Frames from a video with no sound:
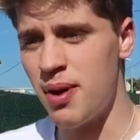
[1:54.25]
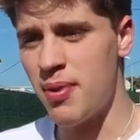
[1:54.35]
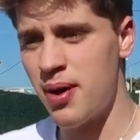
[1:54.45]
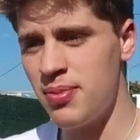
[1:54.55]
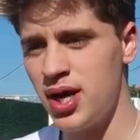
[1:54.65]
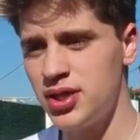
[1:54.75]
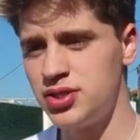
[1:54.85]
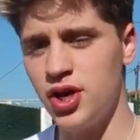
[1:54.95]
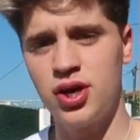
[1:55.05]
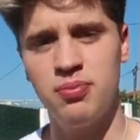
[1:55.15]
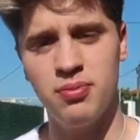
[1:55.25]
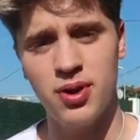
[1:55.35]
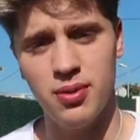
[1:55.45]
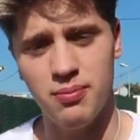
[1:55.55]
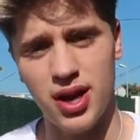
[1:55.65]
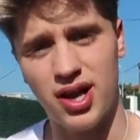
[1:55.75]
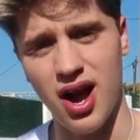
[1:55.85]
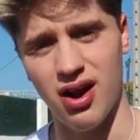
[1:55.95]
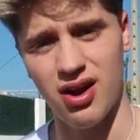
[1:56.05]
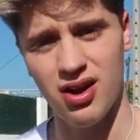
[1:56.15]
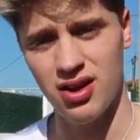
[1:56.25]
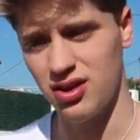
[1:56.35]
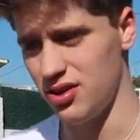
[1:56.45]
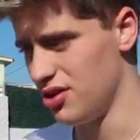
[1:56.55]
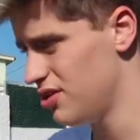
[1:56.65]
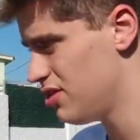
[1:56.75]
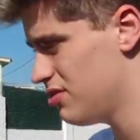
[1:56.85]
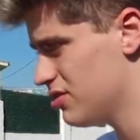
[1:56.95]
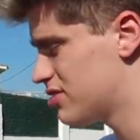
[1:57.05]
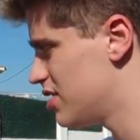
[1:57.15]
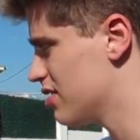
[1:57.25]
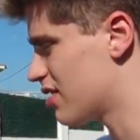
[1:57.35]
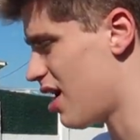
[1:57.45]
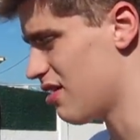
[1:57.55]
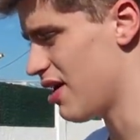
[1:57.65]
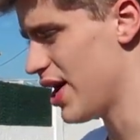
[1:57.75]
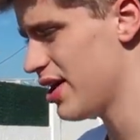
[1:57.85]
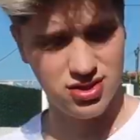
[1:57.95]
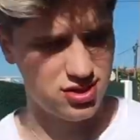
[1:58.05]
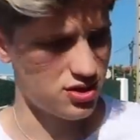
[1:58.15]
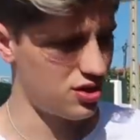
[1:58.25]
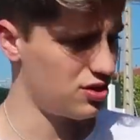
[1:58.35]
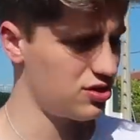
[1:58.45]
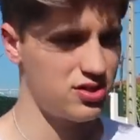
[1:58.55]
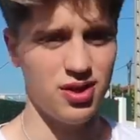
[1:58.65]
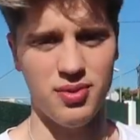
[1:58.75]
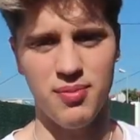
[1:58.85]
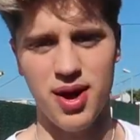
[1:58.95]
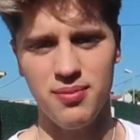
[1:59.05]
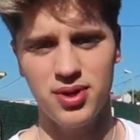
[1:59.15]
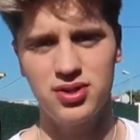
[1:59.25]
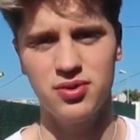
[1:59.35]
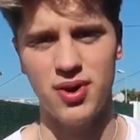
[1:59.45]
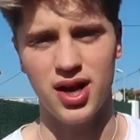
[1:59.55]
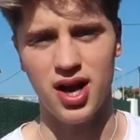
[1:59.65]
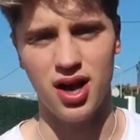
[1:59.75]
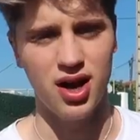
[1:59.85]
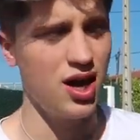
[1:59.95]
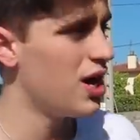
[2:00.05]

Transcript: my mom took my car. You, you didn't see the car, right? So so my mom took my car.